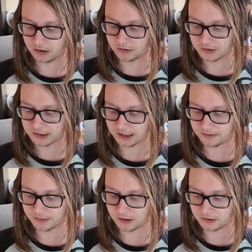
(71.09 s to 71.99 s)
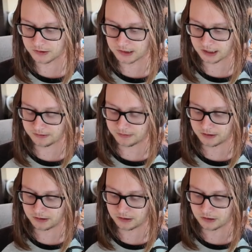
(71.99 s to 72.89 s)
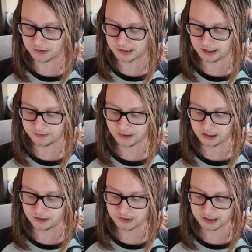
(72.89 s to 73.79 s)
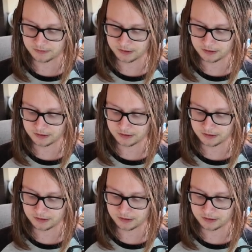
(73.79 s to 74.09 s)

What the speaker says: whole step, whole step, half step.